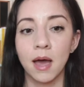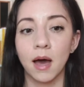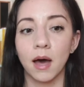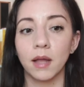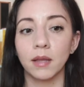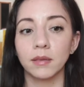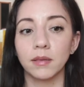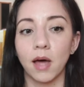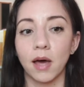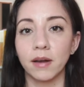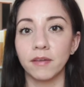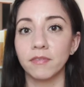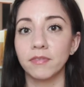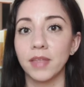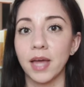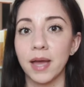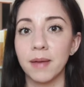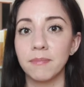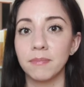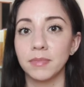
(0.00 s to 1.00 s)
A lot of
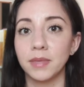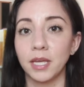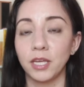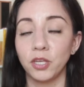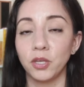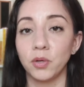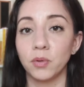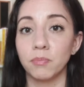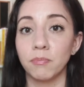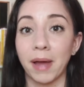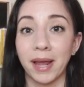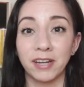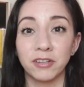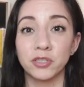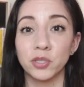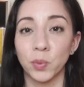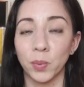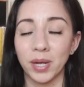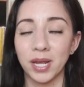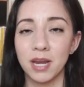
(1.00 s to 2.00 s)
them that you might
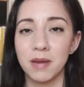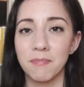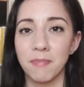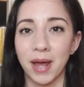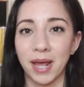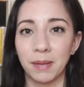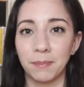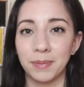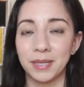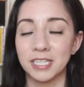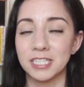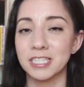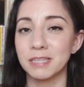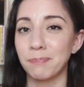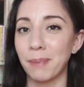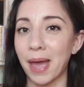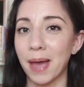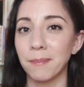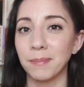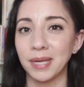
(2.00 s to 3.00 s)
join might be
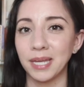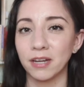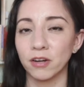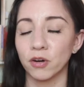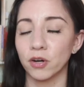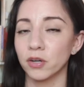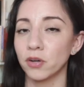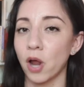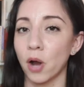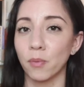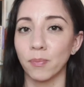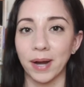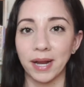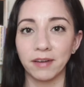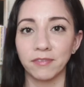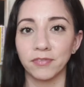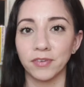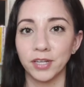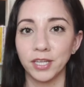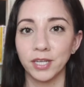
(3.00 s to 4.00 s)
spammy or not
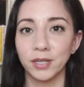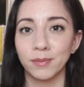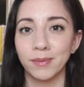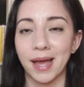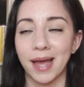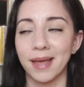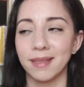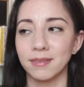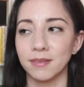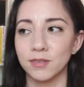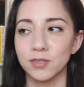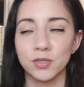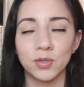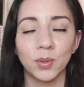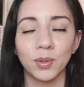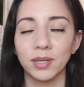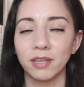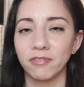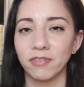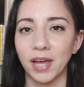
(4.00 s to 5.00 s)
right for you, and that's
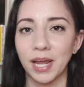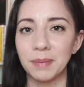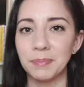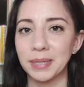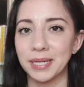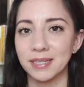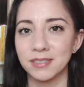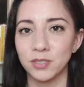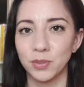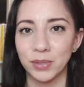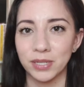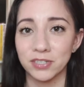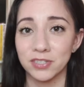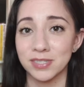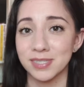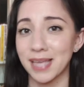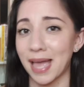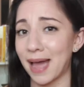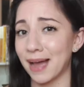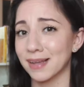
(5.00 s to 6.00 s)
totally fine because you can
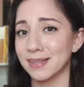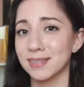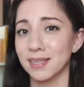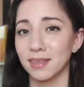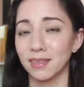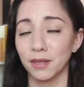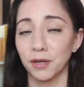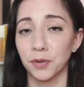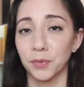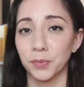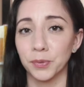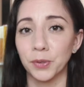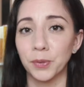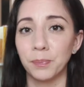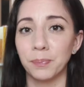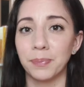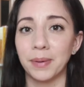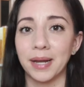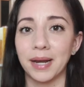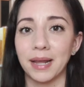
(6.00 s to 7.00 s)
just exit the
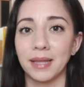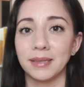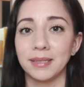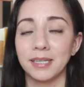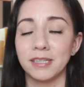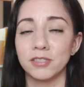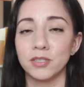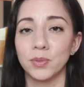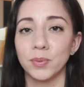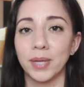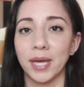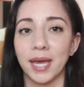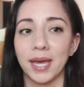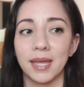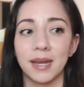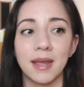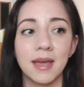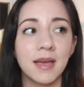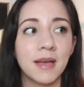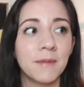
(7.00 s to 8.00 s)
group, but at least you
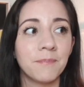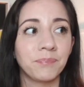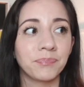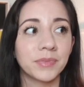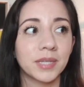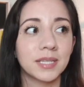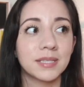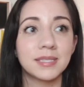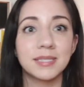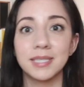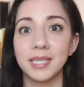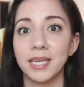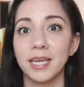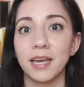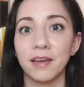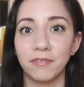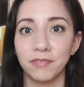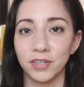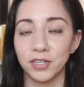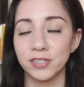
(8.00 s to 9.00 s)
can see
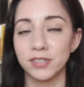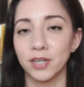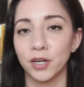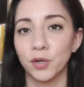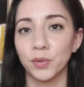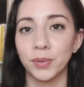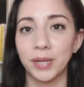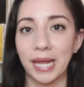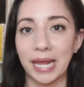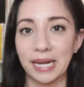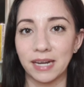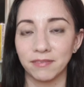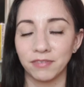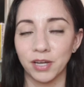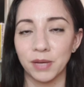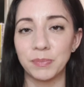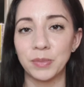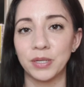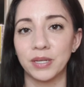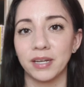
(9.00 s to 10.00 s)
if there's a creative
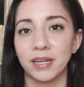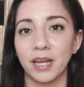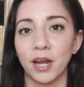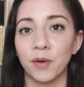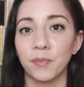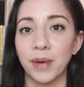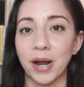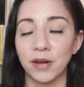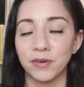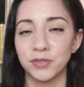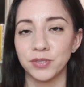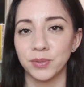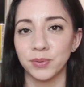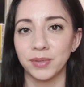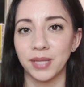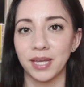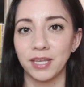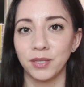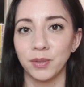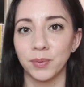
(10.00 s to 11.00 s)
community around you
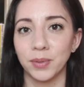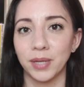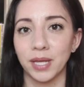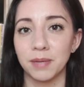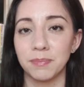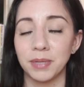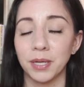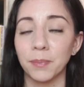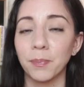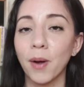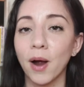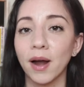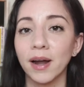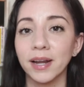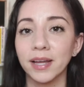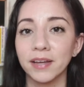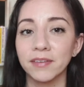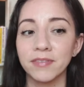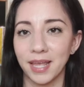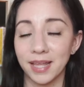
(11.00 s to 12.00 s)
that you can be a part
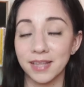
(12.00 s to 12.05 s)
of.